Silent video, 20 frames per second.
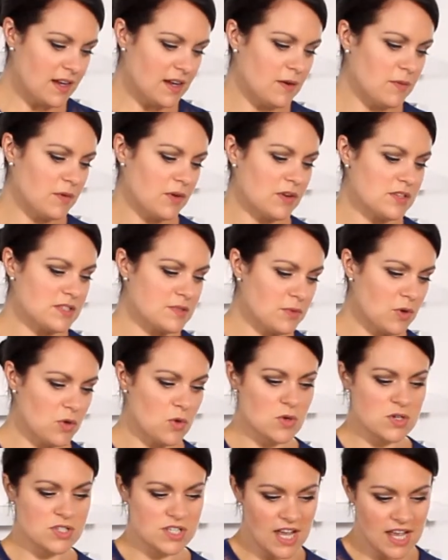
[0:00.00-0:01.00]
We've got some
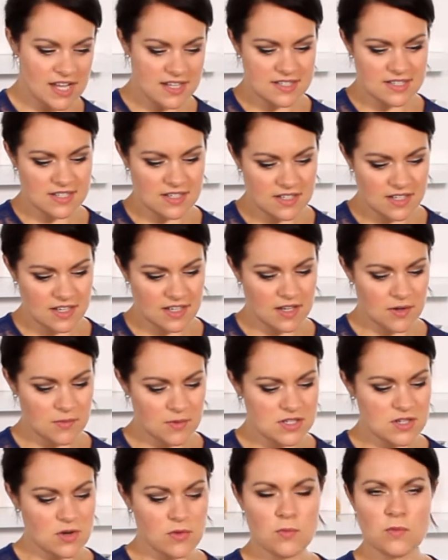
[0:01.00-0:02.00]
courgettes in here,
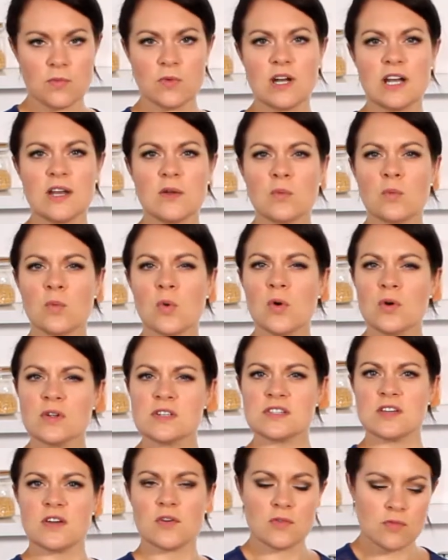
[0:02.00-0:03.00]
which are really
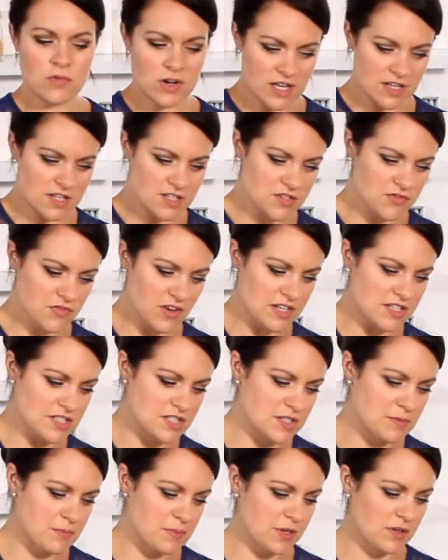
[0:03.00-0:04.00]
water-rich
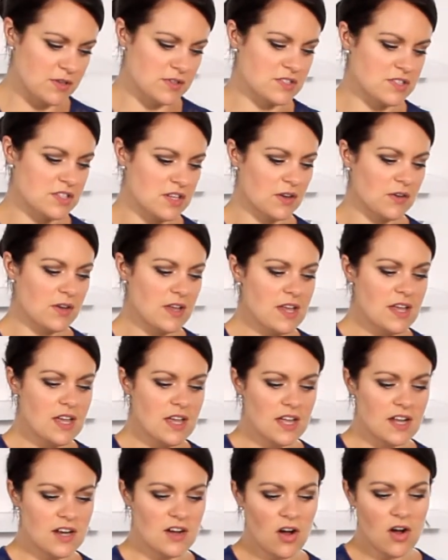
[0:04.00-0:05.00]
vegetables. So
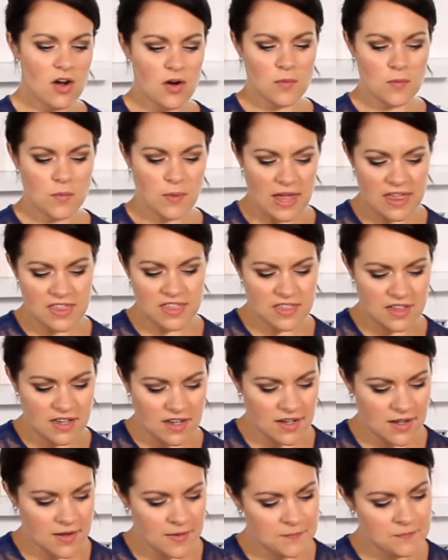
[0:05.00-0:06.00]
in hot
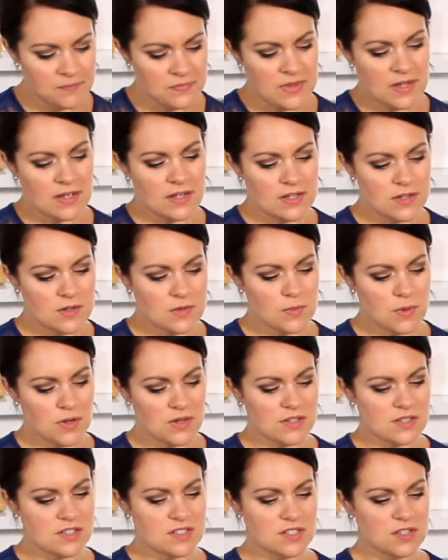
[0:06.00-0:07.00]
weather, you'd
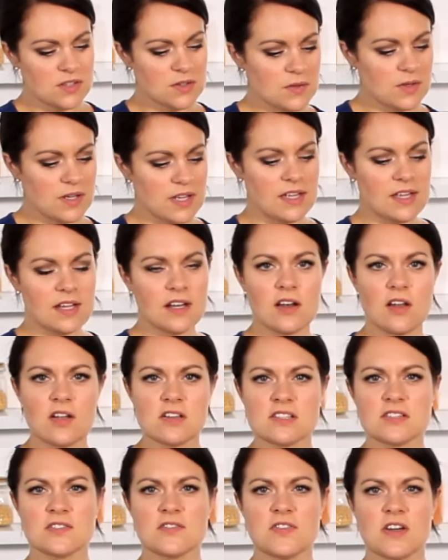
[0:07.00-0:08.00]
want to eat
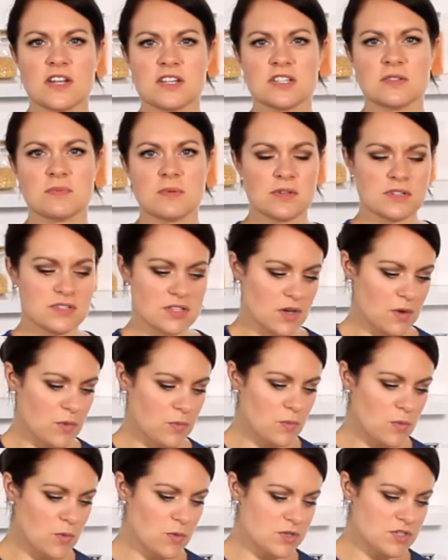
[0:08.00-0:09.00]
lots of vegetables that are
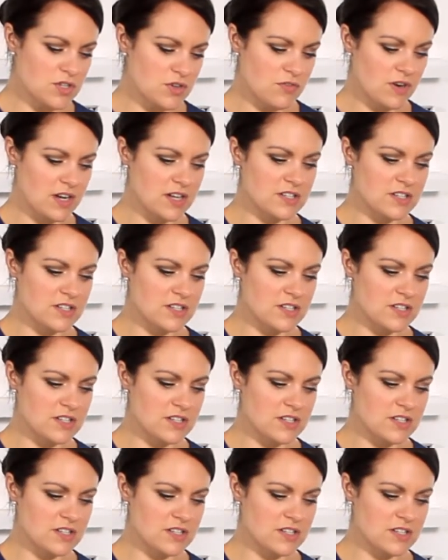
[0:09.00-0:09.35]
water-rich.